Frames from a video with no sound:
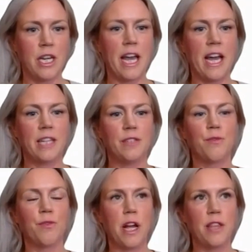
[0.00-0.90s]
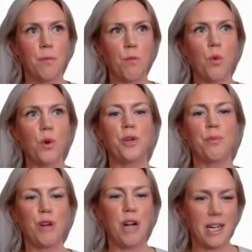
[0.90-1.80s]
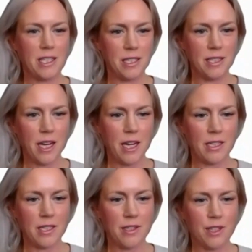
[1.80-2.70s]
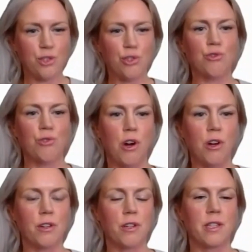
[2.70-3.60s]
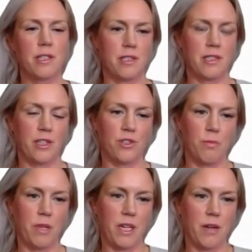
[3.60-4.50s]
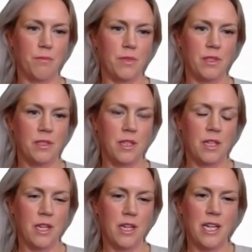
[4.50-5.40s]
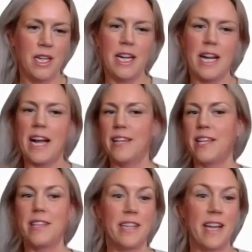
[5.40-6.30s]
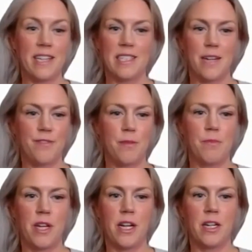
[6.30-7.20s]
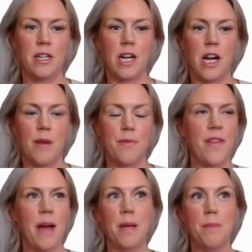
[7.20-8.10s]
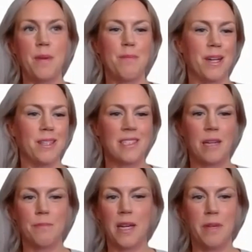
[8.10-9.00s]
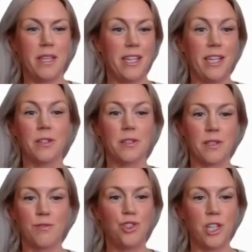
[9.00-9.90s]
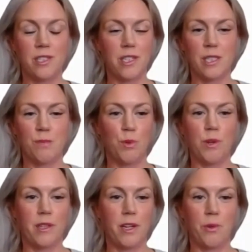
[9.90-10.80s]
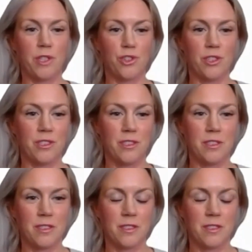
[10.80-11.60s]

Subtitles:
And the more you practice that, the stronger the distinction becomes. And then the next step from there, and that might be months, that might be years of just exploring that question.